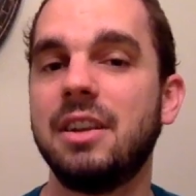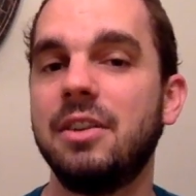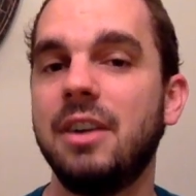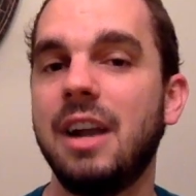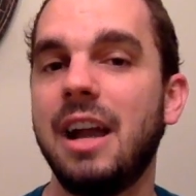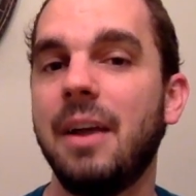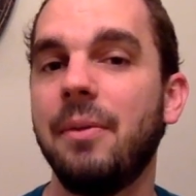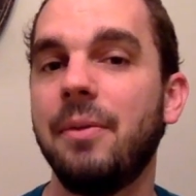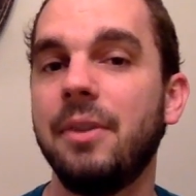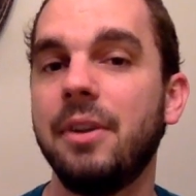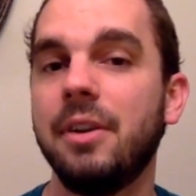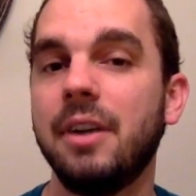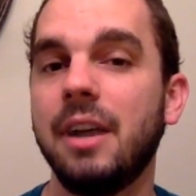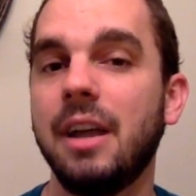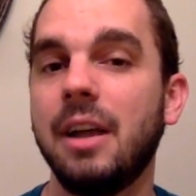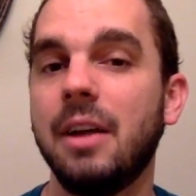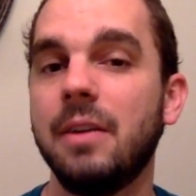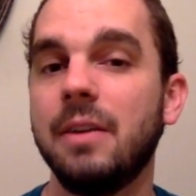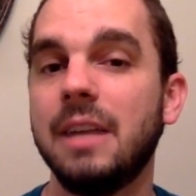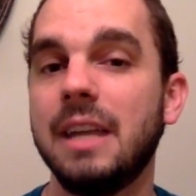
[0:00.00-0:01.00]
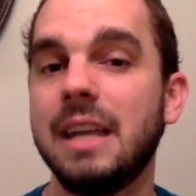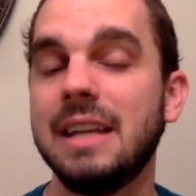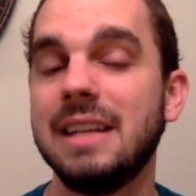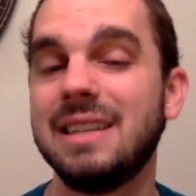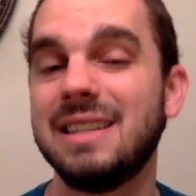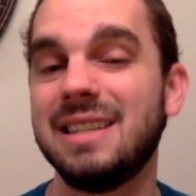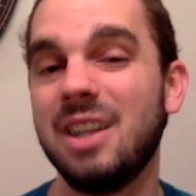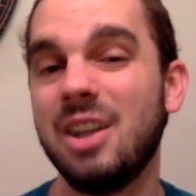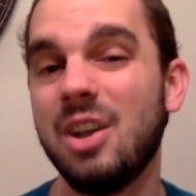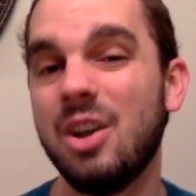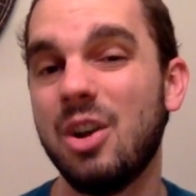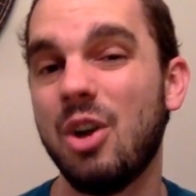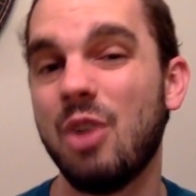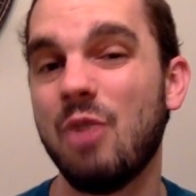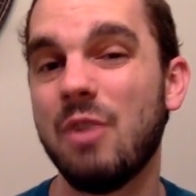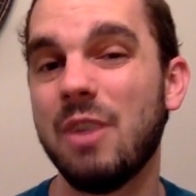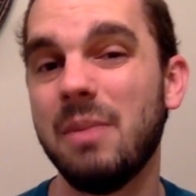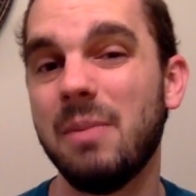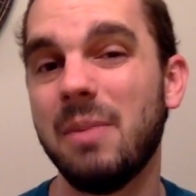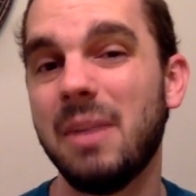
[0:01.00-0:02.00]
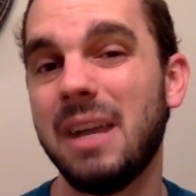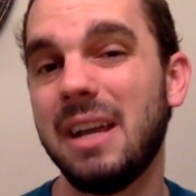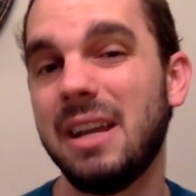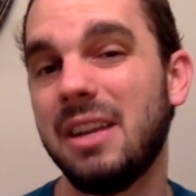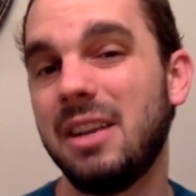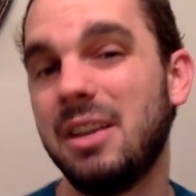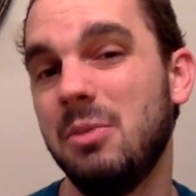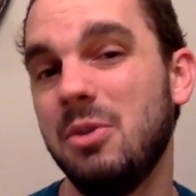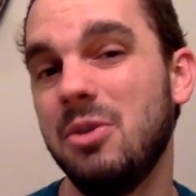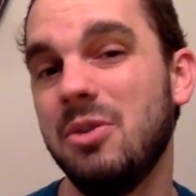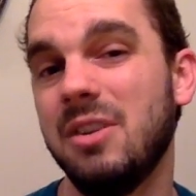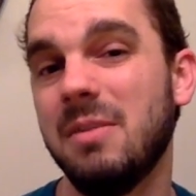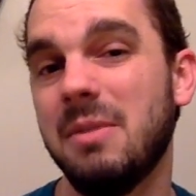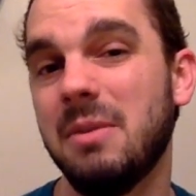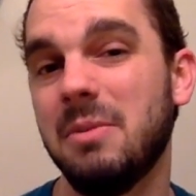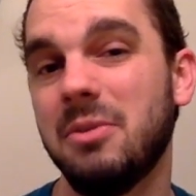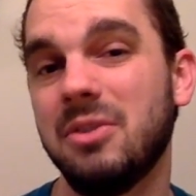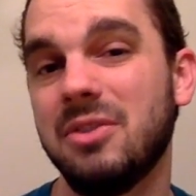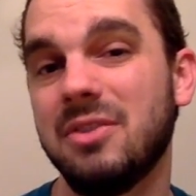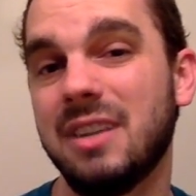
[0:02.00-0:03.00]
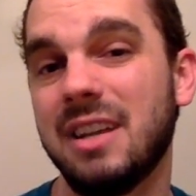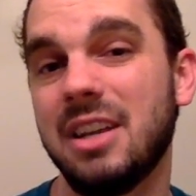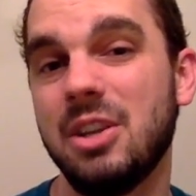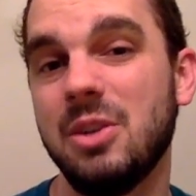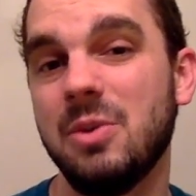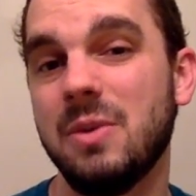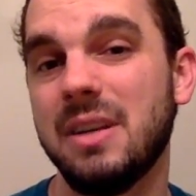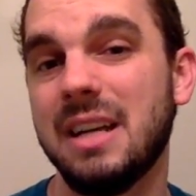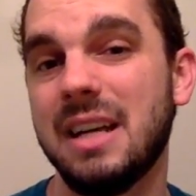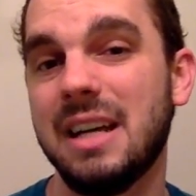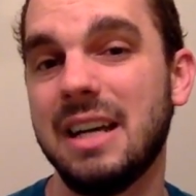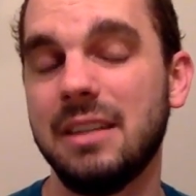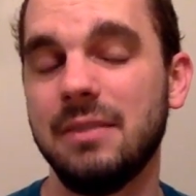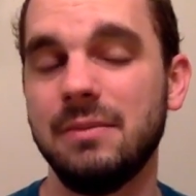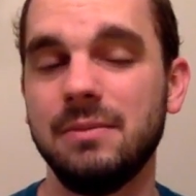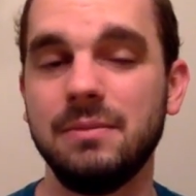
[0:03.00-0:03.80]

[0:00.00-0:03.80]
are out there nowadays are written by community members like you and I.